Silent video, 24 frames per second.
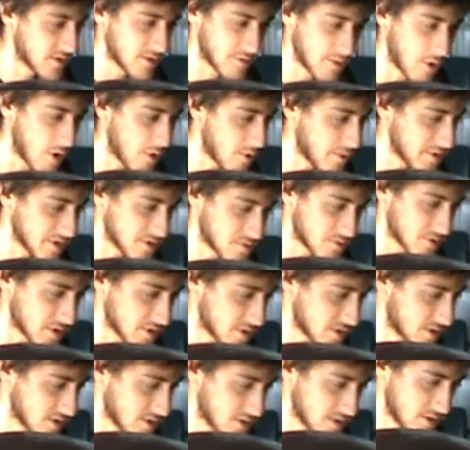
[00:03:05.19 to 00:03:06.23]
It always
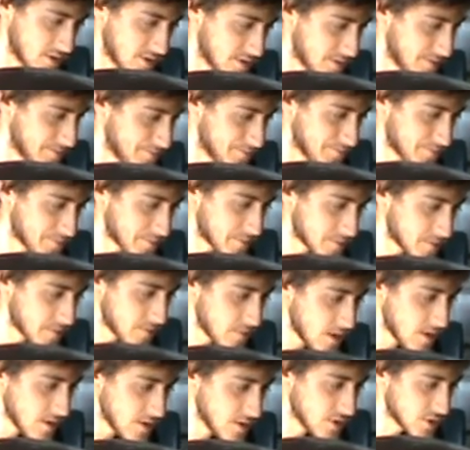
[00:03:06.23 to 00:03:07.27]
works.
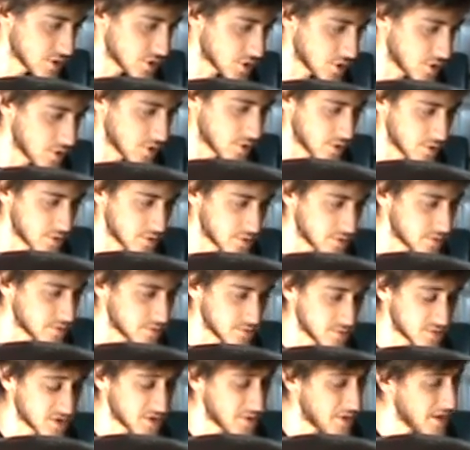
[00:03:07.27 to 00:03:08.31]
So
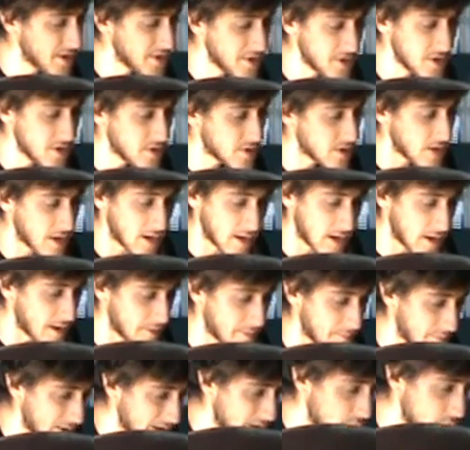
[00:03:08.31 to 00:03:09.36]
I don't know.
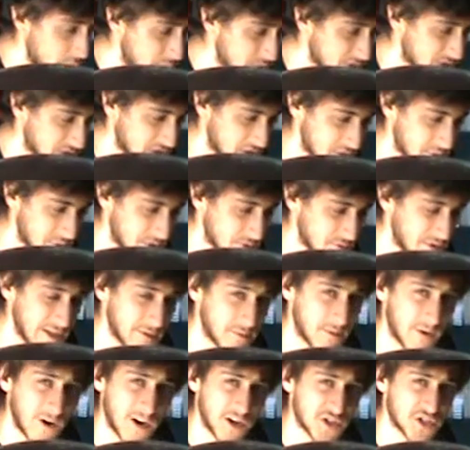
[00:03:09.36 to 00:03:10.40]
My hope is going to be really
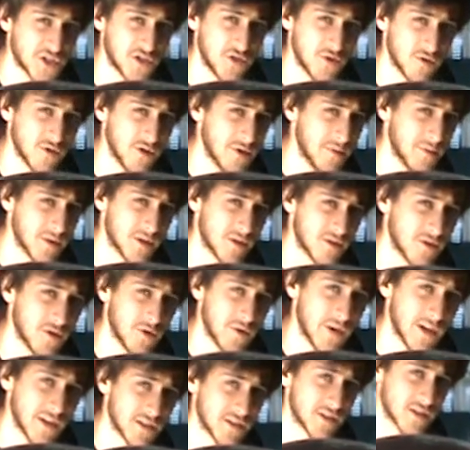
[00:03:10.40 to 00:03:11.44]
large in Europe and the
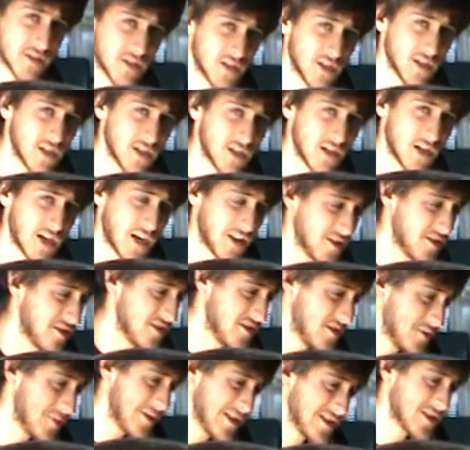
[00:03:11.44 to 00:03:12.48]
US. And in
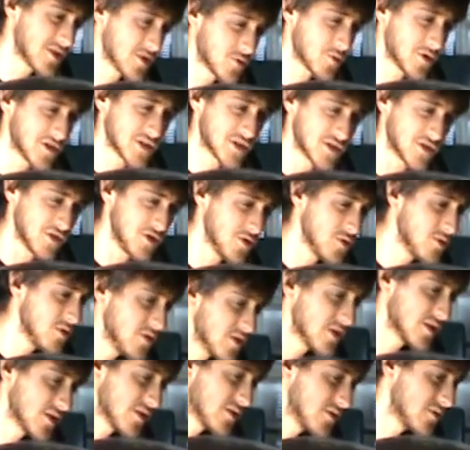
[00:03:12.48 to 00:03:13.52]
these places where it's new,
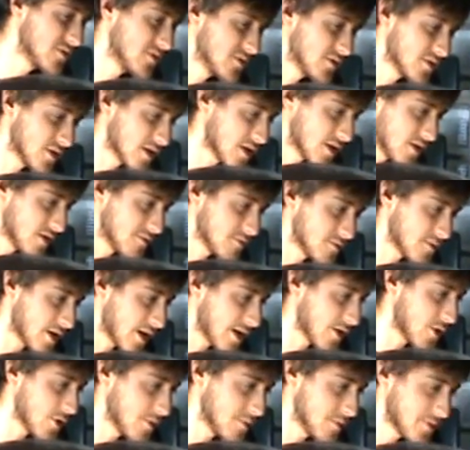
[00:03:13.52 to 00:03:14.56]
then
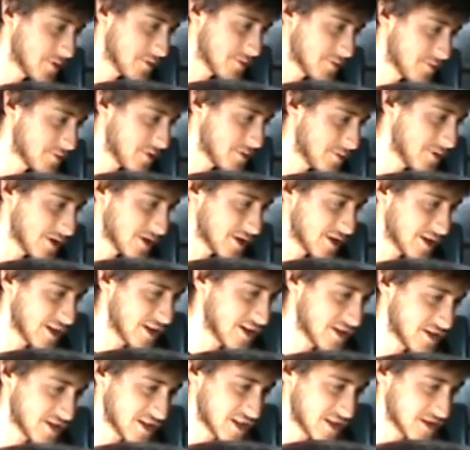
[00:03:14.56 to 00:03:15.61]
I hope that people are going to
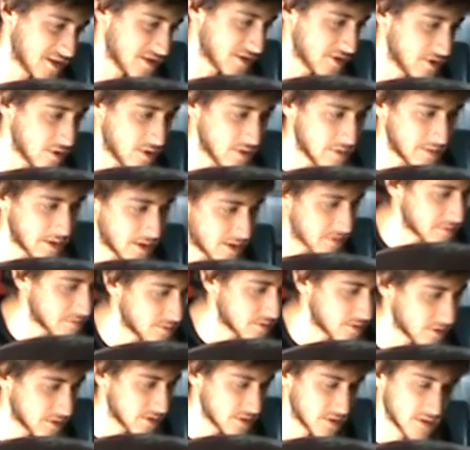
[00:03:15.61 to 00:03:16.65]
get a chance to know about it.
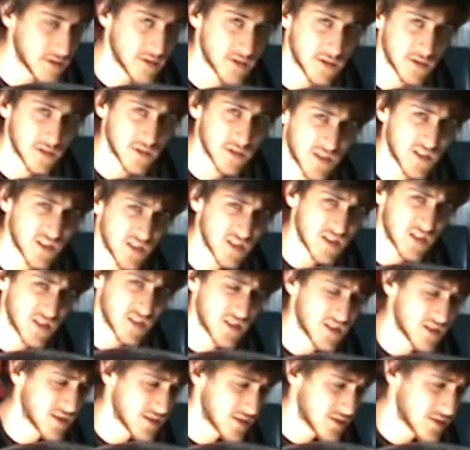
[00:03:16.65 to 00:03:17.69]
Don't you think there is
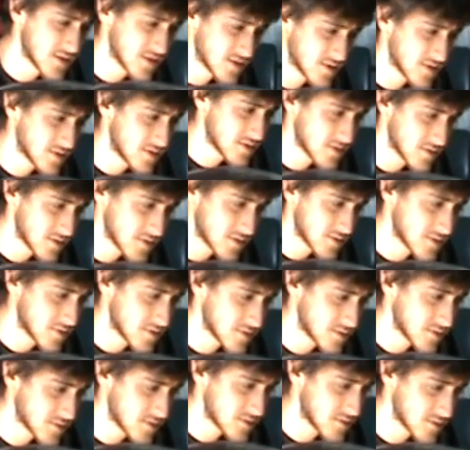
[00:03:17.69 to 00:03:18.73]
a
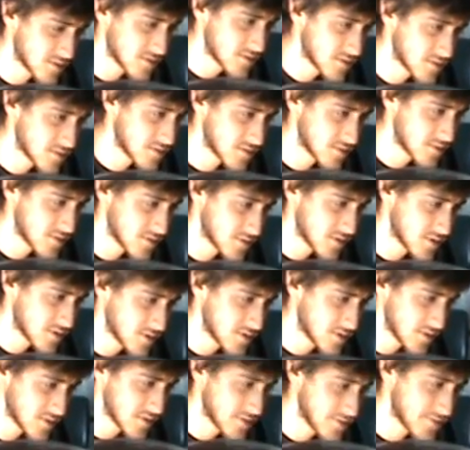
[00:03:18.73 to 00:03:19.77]
lack of
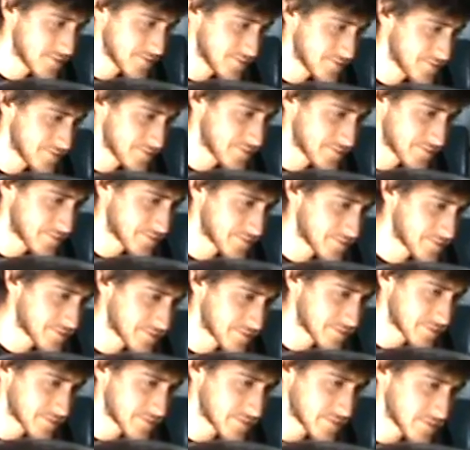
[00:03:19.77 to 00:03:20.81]
communication, like
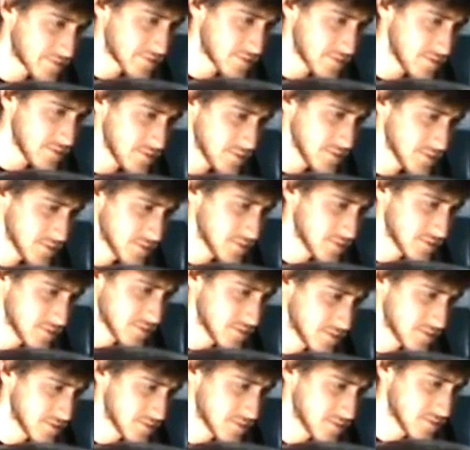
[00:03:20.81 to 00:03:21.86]
the way we spread
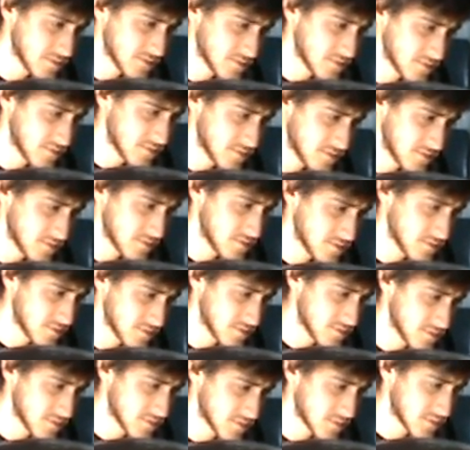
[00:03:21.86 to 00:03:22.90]
the message
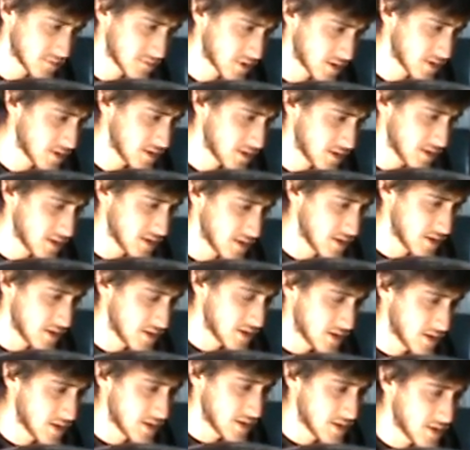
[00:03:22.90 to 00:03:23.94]
about what we
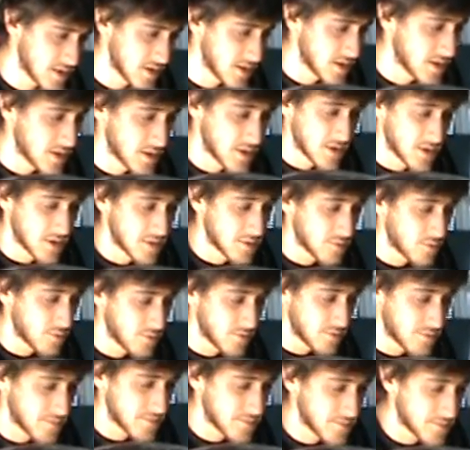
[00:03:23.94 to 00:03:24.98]
are believing in,
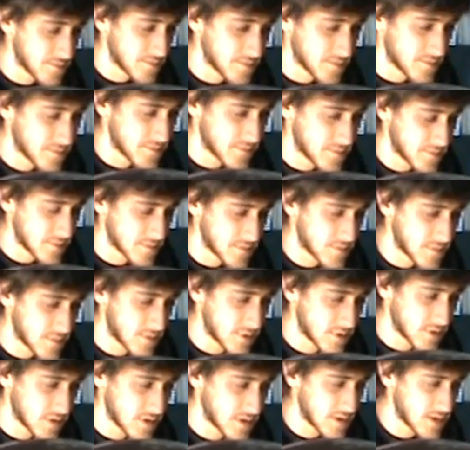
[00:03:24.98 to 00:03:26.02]
everything?
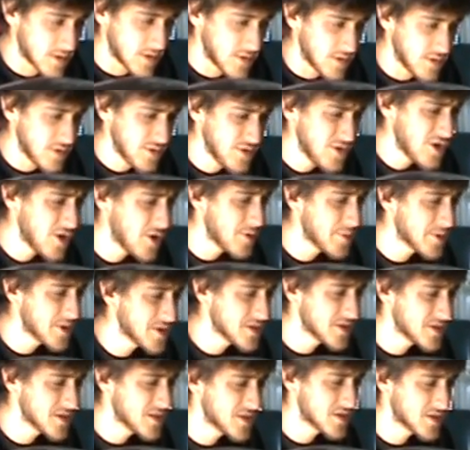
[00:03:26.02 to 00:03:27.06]
I don't
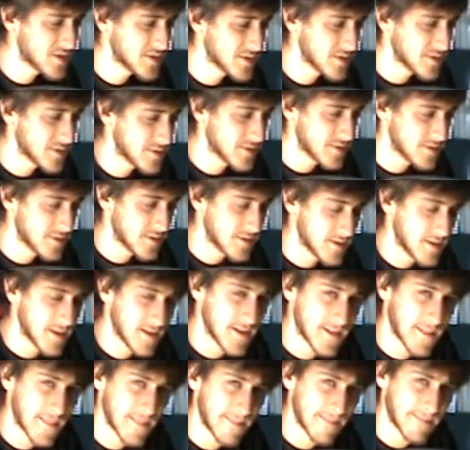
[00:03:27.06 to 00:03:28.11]
think people
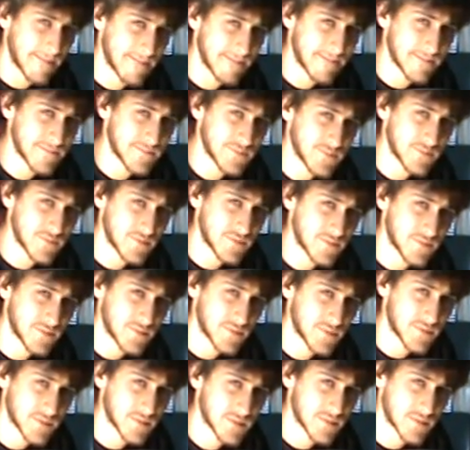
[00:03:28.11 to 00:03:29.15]
don't even know what we
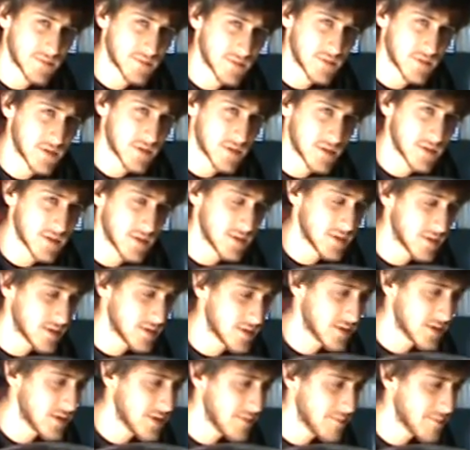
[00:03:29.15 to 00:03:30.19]
are clearly
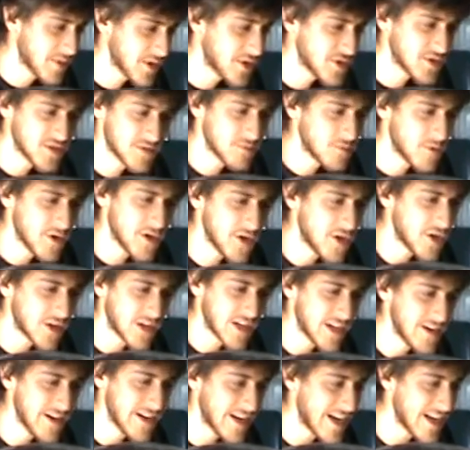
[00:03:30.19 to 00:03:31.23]
asking for. We're not
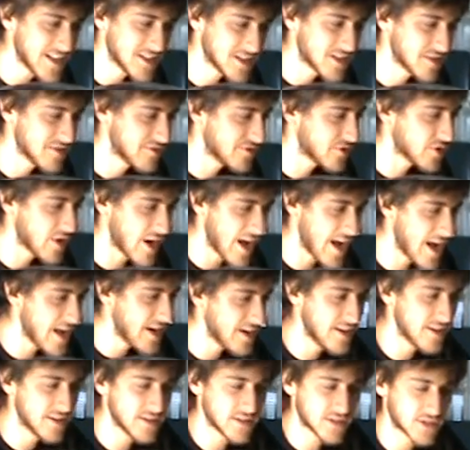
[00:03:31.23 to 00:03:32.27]
clearly asking for
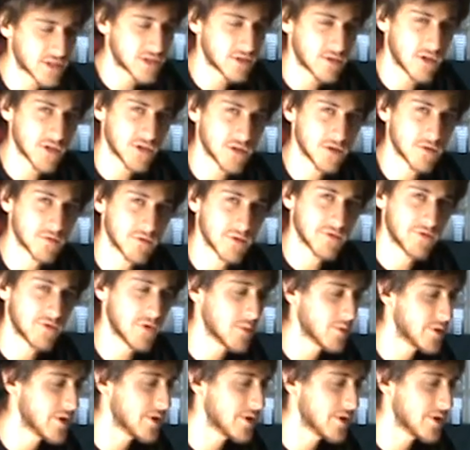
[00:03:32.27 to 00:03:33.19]
any structural reform.